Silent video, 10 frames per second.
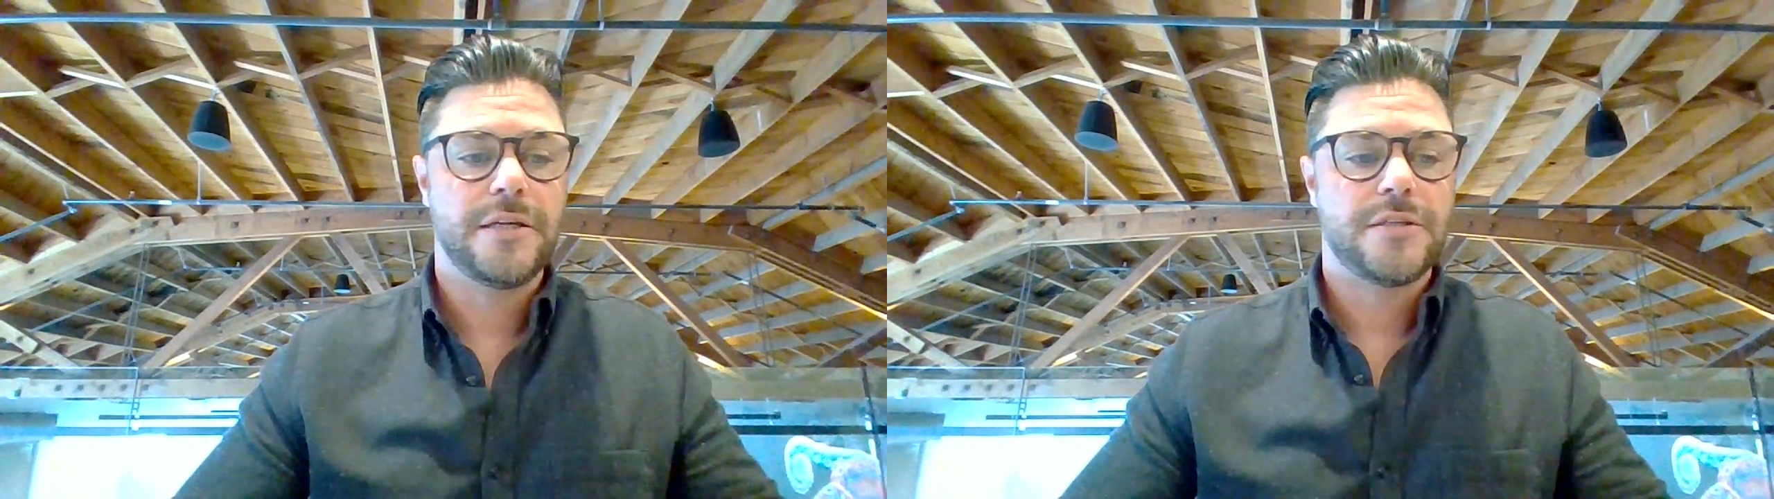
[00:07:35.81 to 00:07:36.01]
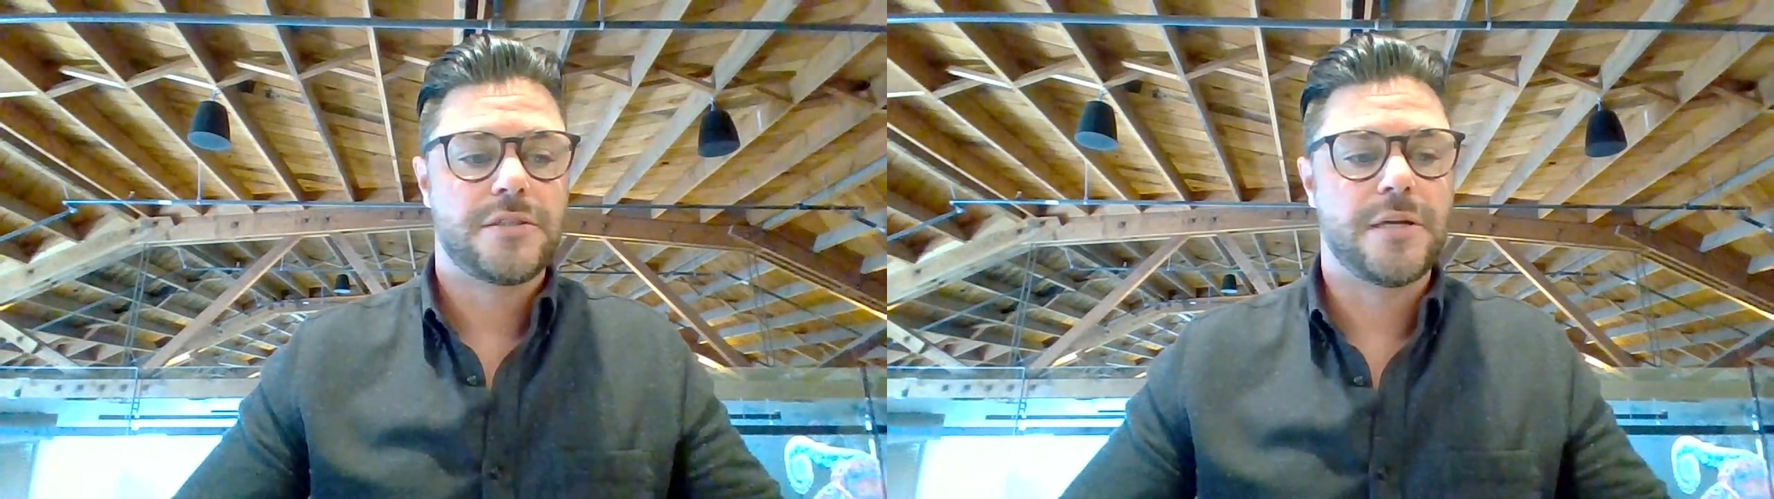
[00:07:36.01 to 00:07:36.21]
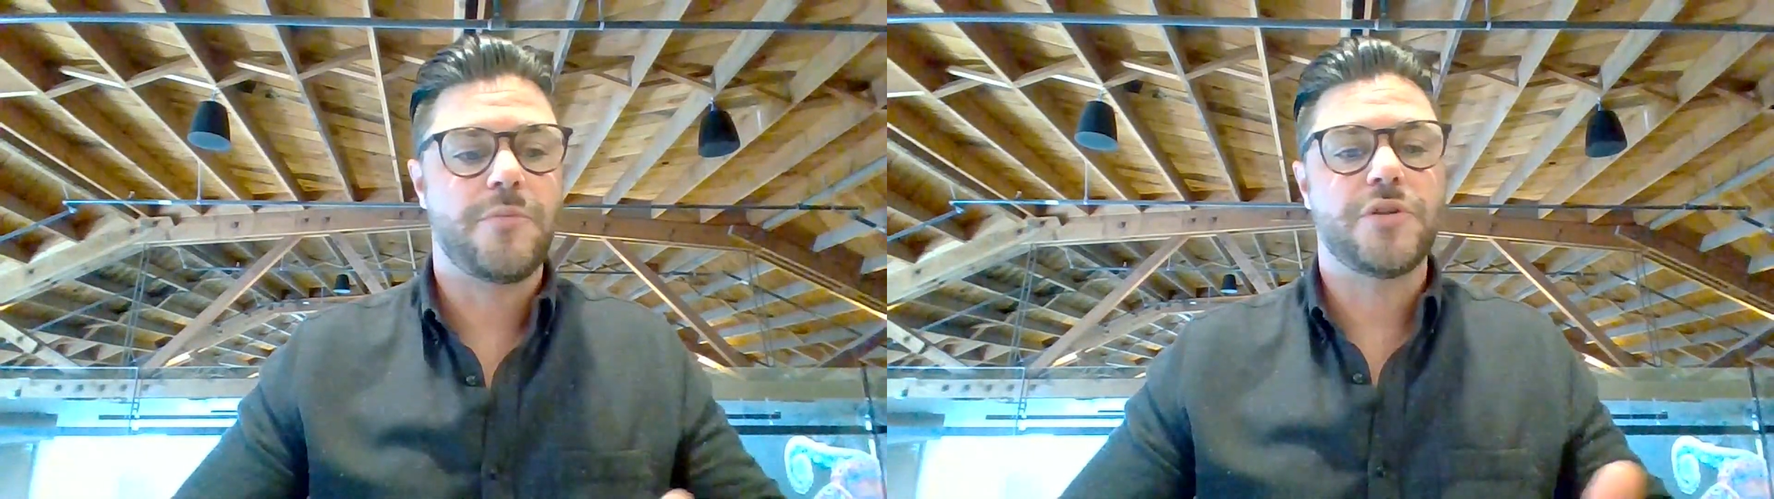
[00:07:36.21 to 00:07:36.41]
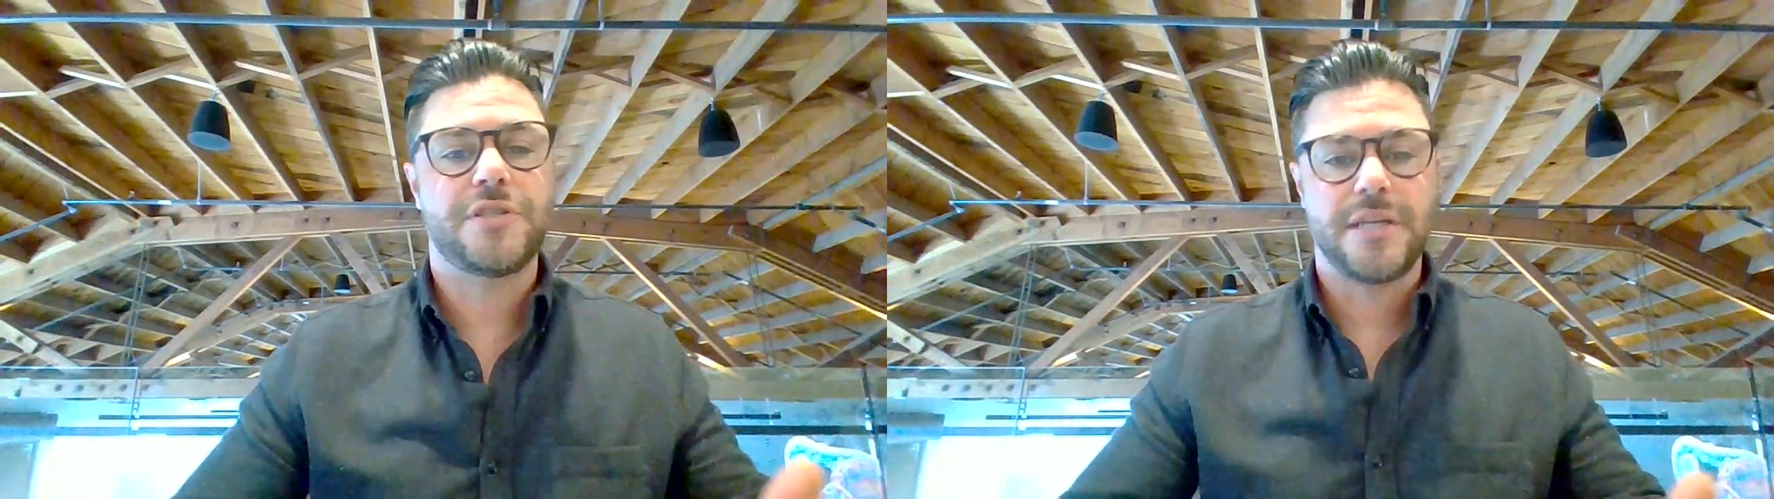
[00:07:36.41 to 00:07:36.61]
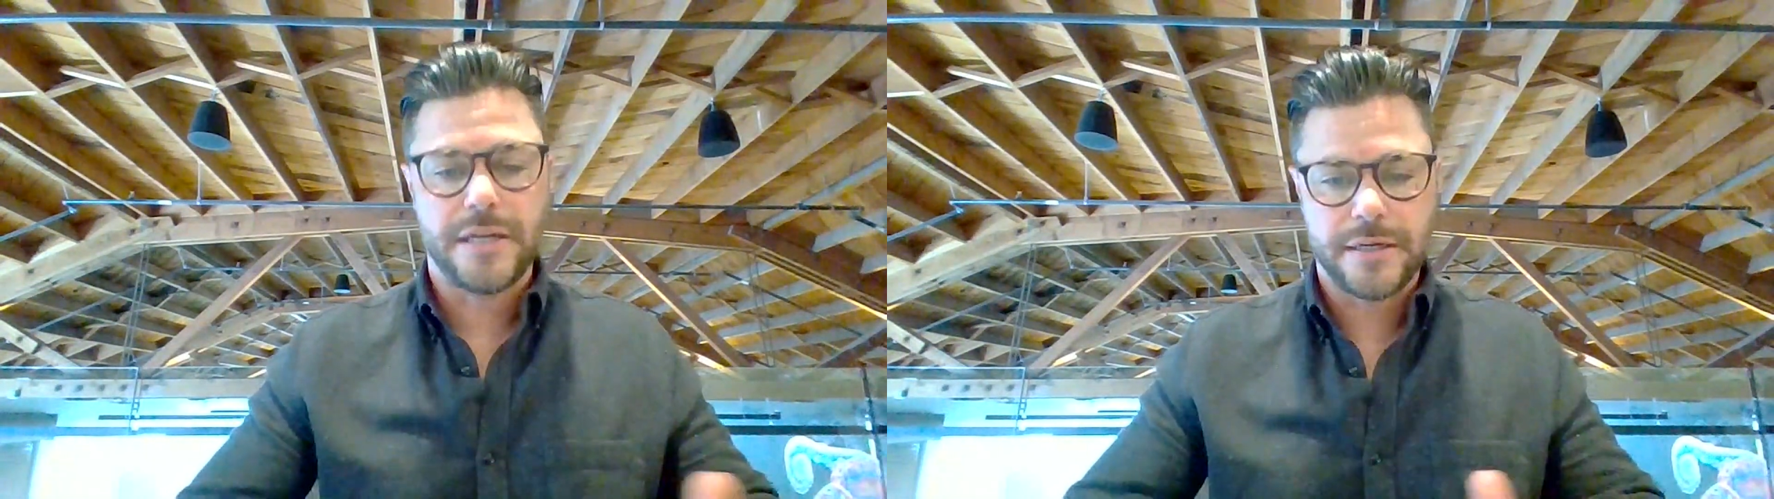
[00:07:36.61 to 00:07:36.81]
someone's
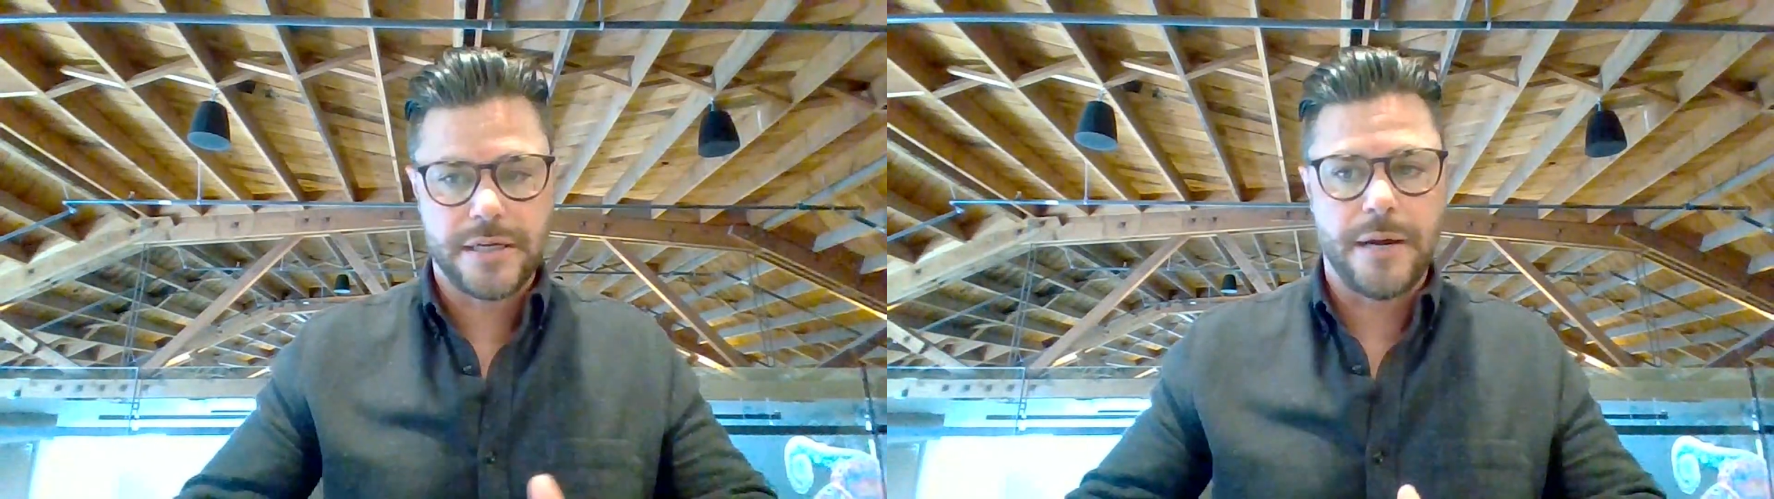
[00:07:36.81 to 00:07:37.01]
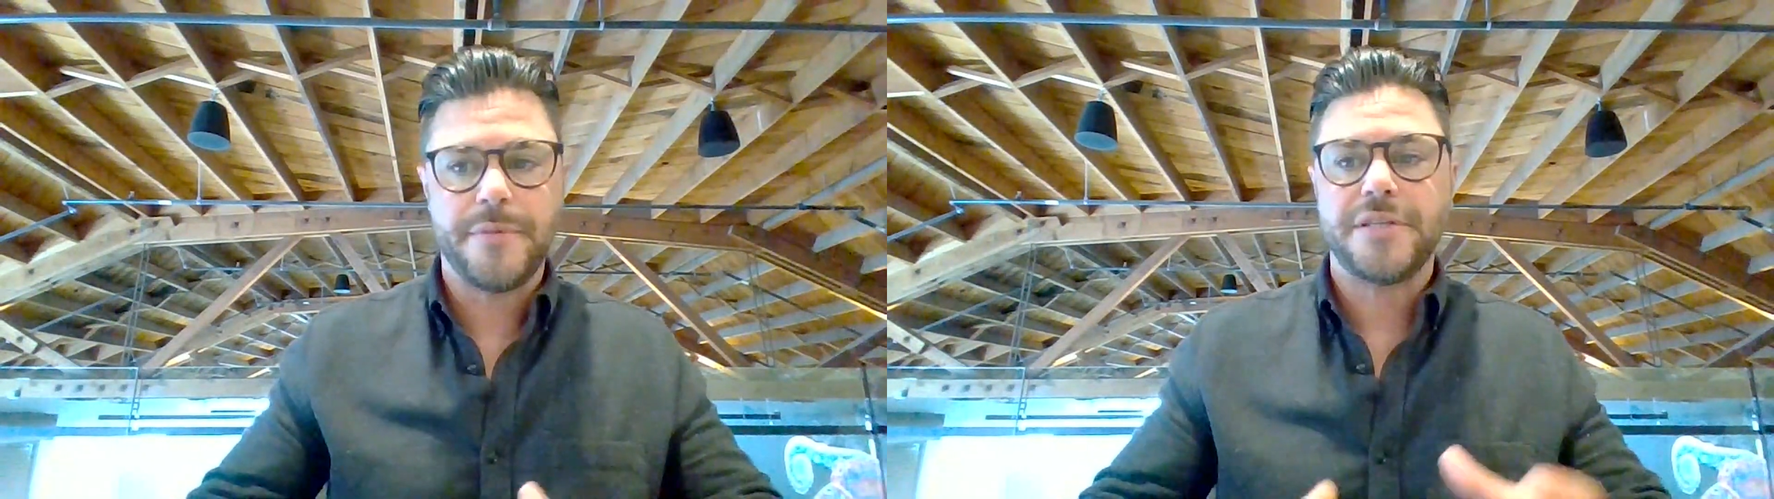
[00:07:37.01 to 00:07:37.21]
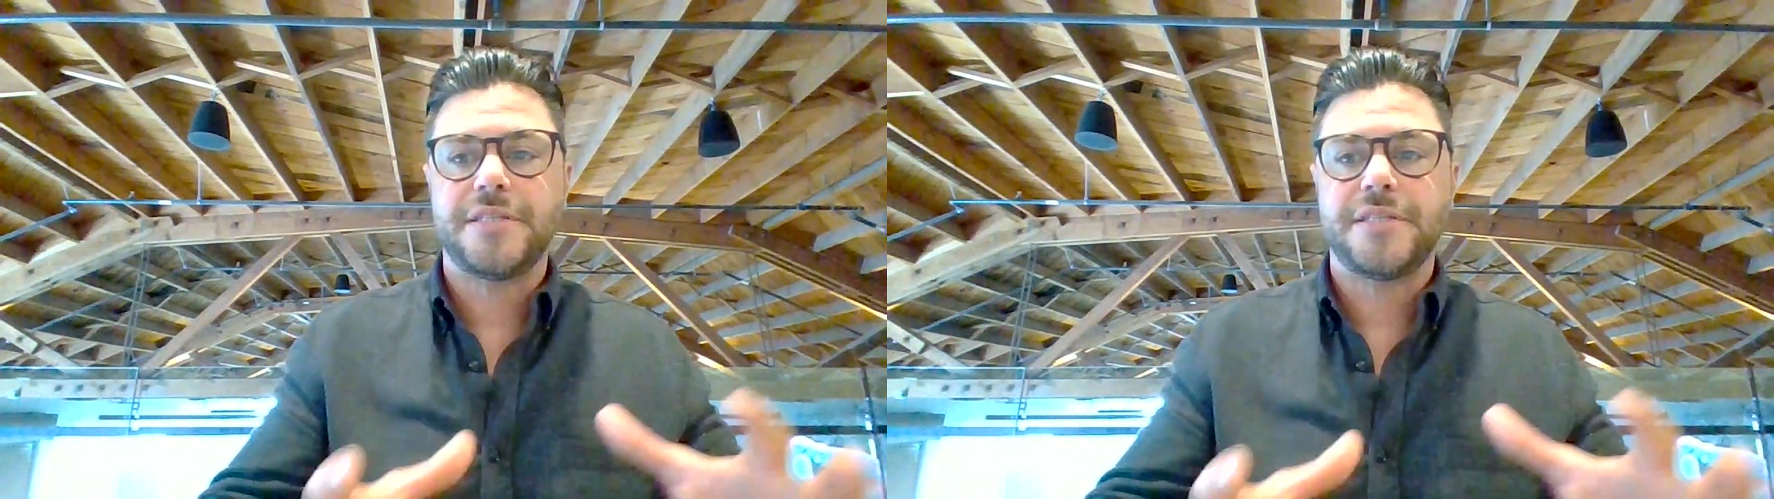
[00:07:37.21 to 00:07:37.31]
going to come and